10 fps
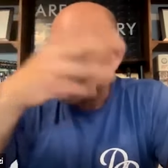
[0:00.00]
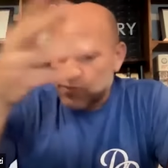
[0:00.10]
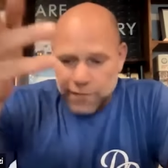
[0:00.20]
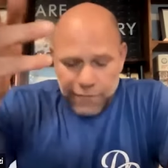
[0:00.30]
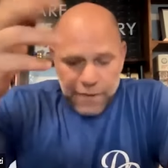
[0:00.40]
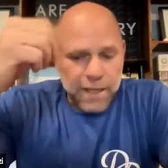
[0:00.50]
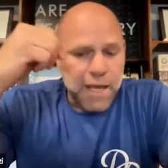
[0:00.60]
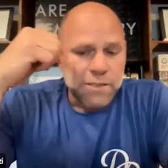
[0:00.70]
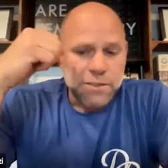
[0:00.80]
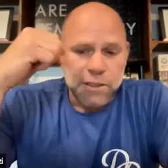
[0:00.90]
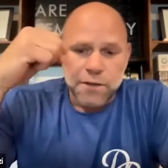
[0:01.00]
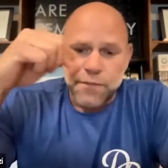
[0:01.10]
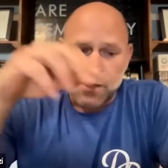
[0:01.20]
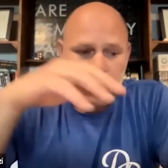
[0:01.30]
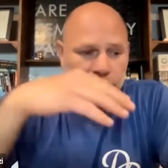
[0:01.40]
read for the casting
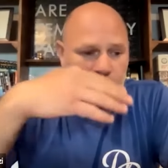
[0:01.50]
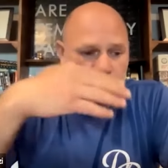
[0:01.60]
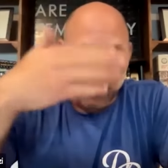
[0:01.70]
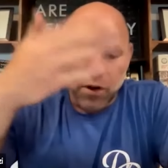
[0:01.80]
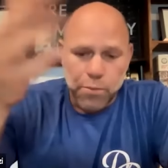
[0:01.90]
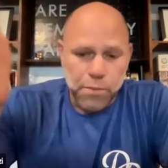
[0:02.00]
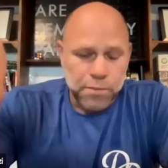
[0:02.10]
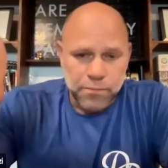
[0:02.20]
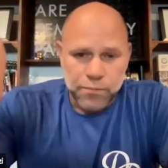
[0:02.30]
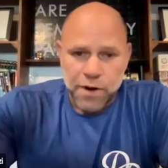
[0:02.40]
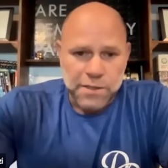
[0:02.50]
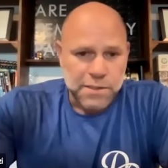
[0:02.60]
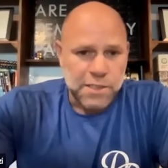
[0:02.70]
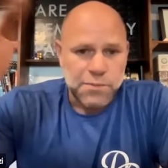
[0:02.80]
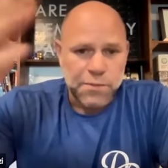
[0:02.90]
director, normal
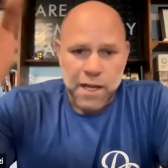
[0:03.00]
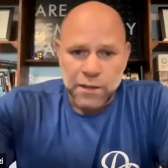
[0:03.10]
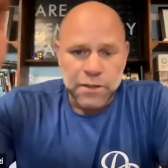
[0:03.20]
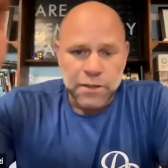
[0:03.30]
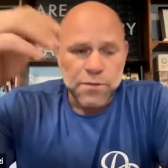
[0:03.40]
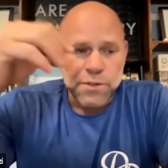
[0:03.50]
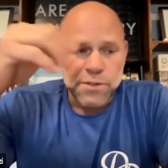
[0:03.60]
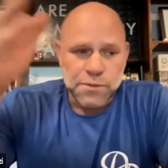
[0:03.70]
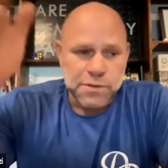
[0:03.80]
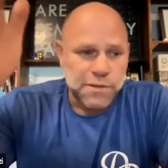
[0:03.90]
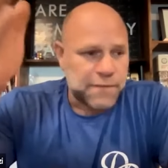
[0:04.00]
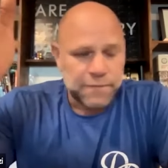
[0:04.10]
process with Ellen Lewis, who's a f-